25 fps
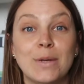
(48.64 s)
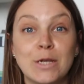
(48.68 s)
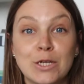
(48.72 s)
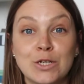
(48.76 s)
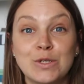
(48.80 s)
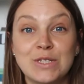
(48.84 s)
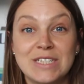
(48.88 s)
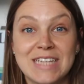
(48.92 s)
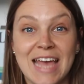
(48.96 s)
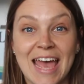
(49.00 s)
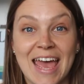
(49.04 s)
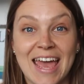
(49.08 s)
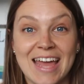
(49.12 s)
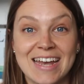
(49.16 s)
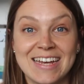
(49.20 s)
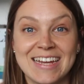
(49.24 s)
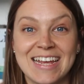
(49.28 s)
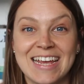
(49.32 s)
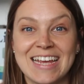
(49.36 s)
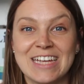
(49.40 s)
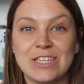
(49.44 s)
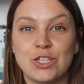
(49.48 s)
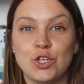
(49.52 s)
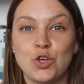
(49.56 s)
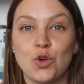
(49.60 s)
Blue
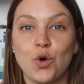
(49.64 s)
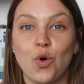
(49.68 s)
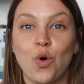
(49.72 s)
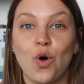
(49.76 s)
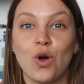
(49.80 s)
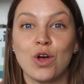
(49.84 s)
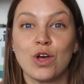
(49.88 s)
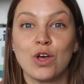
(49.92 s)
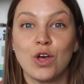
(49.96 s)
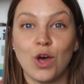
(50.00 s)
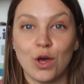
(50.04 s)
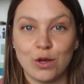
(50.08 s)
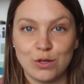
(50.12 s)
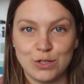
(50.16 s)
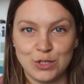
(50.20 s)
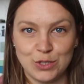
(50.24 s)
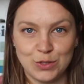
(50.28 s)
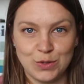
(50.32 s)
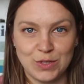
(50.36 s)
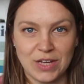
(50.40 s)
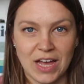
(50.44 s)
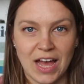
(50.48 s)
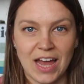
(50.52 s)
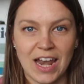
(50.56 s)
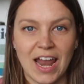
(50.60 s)
10 is your
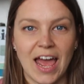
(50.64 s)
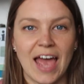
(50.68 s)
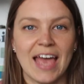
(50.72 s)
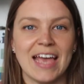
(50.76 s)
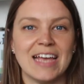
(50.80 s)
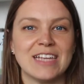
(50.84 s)
go-to colour.